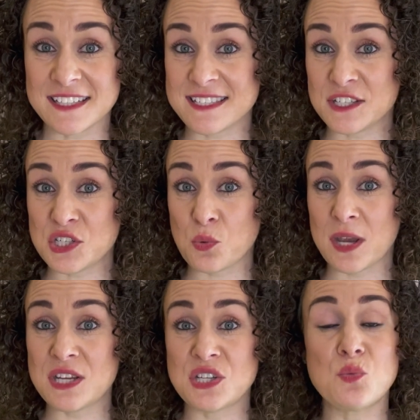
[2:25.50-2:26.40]

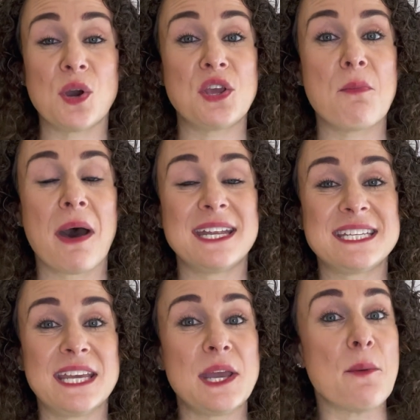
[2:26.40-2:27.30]
situation where you might
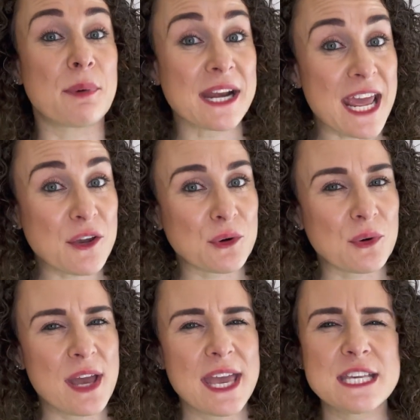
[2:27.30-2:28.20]
hear prego
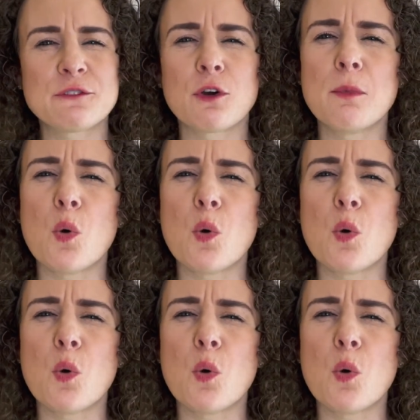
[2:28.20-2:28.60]
is from a